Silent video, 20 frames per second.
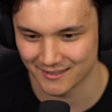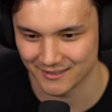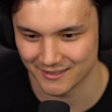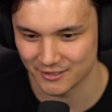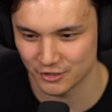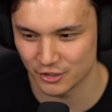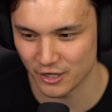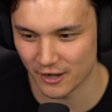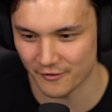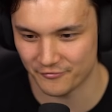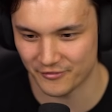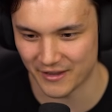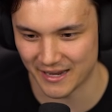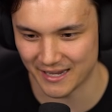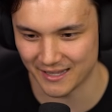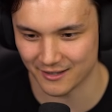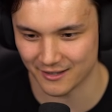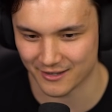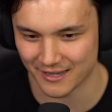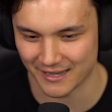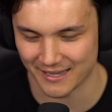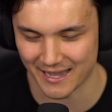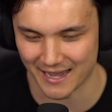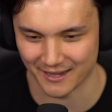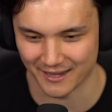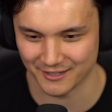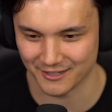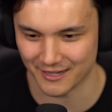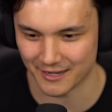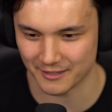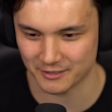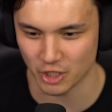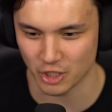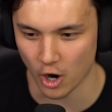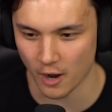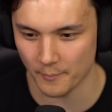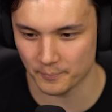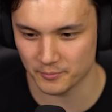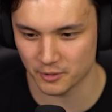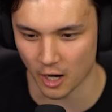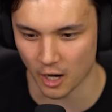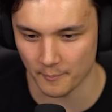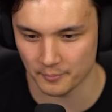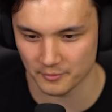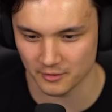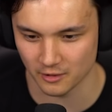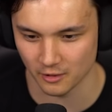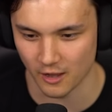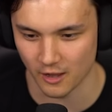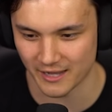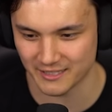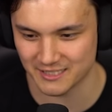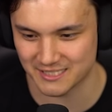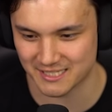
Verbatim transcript: security. You got faith? Okay, yeah. Top of the line